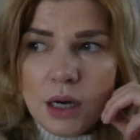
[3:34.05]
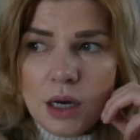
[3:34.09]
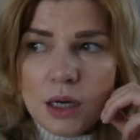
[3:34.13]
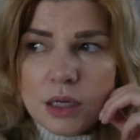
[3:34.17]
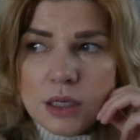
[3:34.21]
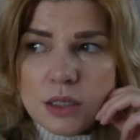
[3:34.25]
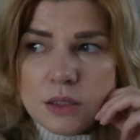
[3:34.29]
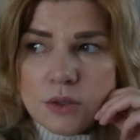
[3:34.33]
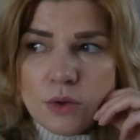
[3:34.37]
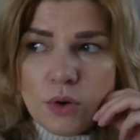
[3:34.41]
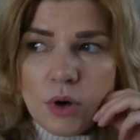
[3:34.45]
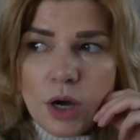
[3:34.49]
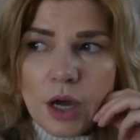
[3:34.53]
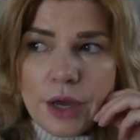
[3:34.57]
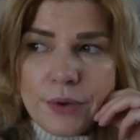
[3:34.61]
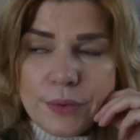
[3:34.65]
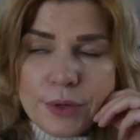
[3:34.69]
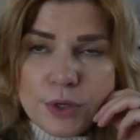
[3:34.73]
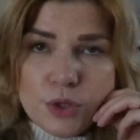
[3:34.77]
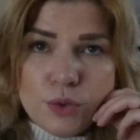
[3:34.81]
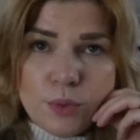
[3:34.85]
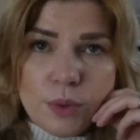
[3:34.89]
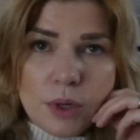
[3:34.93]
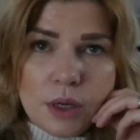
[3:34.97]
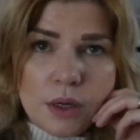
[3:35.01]
He's got
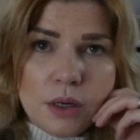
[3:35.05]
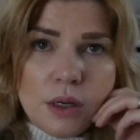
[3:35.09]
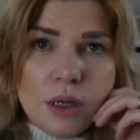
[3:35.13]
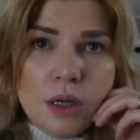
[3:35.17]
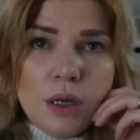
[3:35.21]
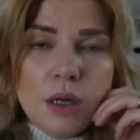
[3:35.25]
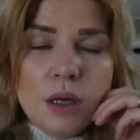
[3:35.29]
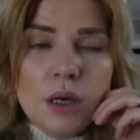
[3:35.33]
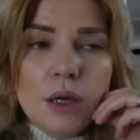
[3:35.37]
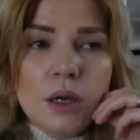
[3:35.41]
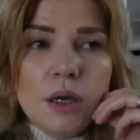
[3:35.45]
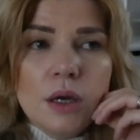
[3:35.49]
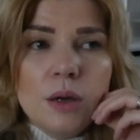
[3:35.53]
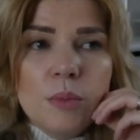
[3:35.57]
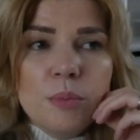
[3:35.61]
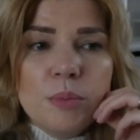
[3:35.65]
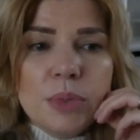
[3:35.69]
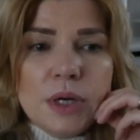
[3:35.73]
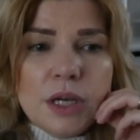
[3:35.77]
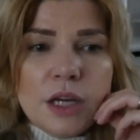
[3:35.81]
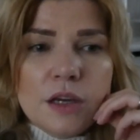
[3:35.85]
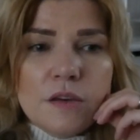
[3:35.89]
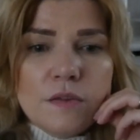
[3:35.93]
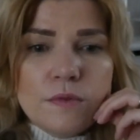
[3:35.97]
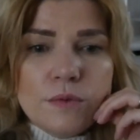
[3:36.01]
Irish one,
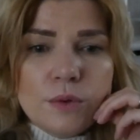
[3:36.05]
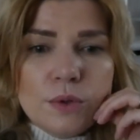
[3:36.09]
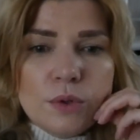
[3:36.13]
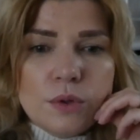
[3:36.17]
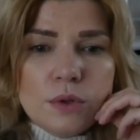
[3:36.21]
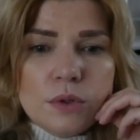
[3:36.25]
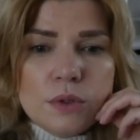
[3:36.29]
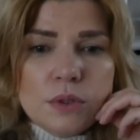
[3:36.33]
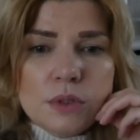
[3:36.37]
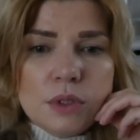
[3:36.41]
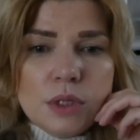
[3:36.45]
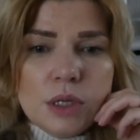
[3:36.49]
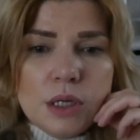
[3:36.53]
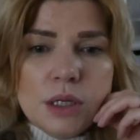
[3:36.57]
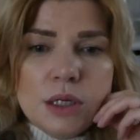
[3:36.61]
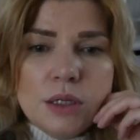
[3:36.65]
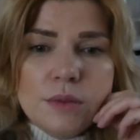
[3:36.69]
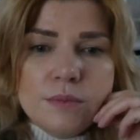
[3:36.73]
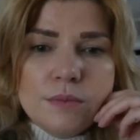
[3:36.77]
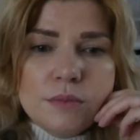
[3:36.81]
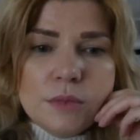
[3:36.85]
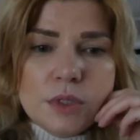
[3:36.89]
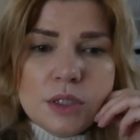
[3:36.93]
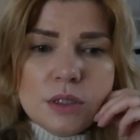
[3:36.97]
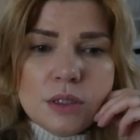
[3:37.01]
but I thought
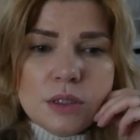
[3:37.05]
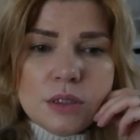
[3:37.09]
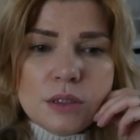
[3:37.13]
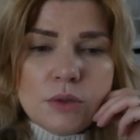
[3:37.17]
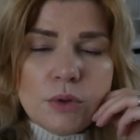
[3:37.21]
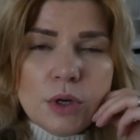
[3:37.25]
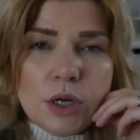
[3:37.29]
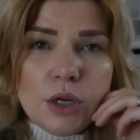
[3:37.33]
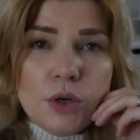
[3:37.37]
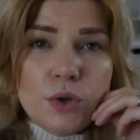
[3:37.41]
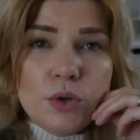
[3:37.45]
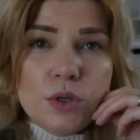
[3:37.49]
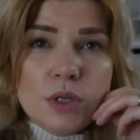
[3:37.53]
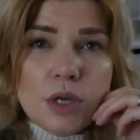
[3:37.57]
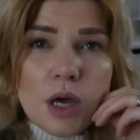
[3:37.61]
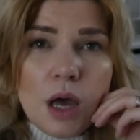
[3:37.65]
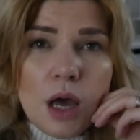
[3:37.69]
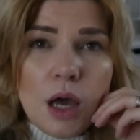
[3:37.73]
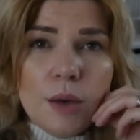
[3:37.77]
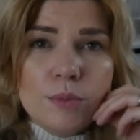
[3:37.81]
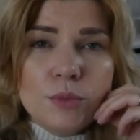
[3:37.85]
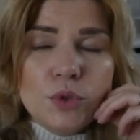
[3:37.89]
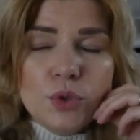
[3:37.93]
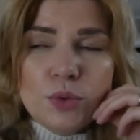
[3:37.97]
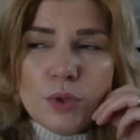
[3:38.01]
this is quite a good
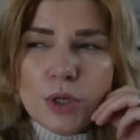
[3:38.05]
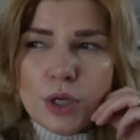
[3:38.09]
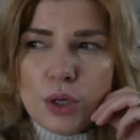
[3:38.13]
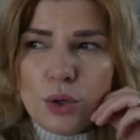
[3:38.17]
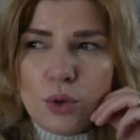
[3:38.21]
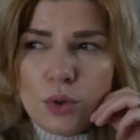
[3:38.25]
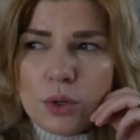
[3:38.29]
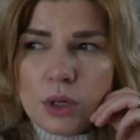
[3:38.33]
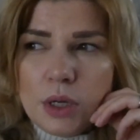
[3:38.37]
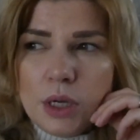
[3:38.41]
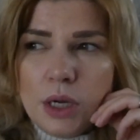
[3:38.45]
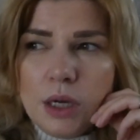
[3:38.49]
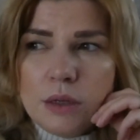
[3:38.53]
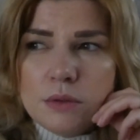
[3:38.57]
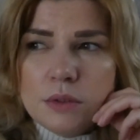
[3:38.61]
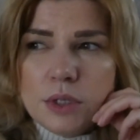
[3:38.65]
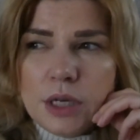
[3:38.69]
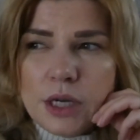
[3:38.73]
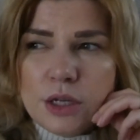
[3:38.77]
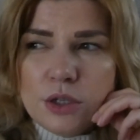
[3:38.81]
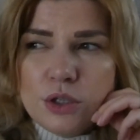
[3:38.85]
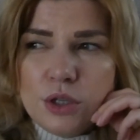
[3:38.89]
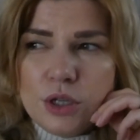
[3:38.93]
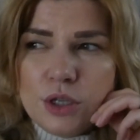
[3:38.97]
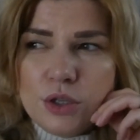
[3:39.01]
time during lockdown to
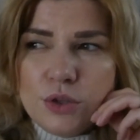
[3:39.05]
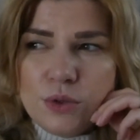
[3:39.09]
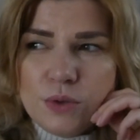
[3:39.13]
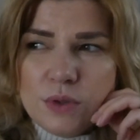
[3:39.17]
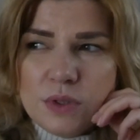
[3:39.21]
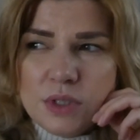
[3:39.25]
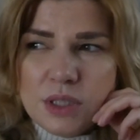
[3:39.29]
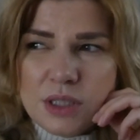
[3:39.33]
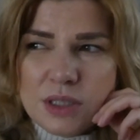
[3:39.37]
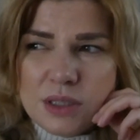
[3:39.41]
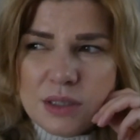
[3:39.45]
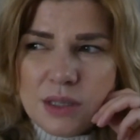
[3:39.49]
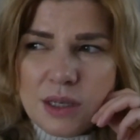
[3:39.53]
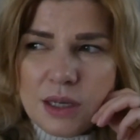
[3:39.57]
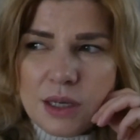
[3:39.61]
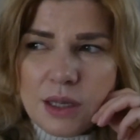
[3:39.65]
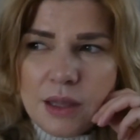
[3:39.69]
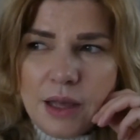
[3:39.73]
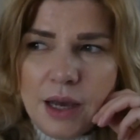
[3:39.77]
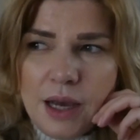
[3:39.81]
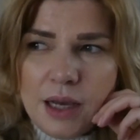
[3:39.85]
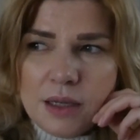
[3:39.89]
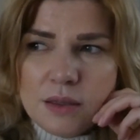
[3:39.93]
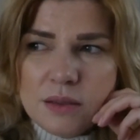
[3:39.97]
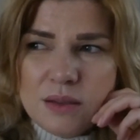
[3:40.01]
actually do things like
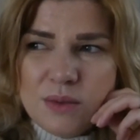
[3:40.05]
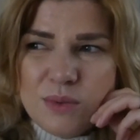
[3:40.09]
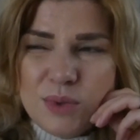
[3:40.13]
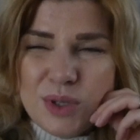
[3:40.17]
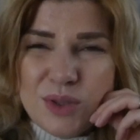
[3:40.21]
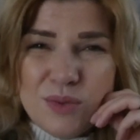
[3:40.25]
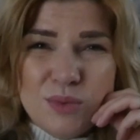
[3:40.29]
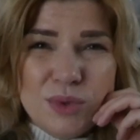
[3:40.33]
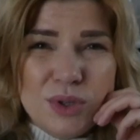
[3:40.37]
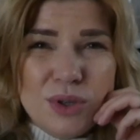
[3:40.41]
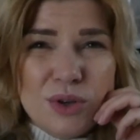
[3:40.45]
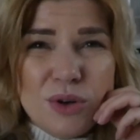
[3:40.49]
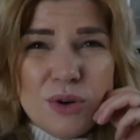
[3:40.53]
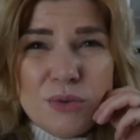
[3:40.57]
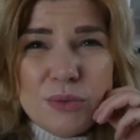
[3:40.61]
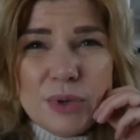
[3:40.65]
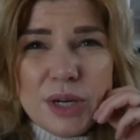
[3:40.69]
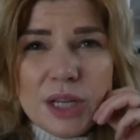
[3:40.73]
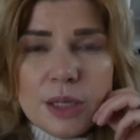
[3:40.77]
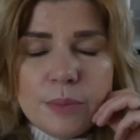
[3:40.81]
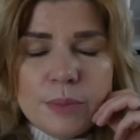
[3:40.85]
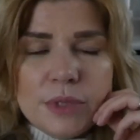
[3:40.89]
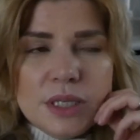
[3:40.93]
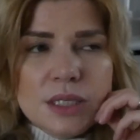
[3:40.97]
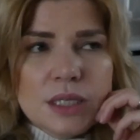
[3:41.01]
that when we're not
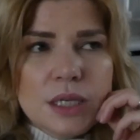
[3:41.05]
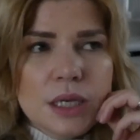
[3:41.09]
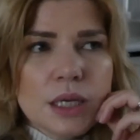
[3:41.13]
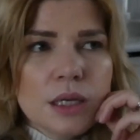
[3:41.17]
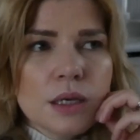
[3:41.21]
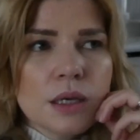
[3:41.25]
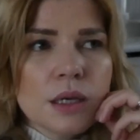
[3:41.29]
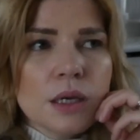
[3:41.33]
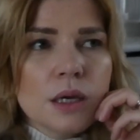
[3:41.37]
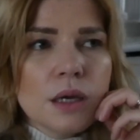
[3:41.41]
really busy.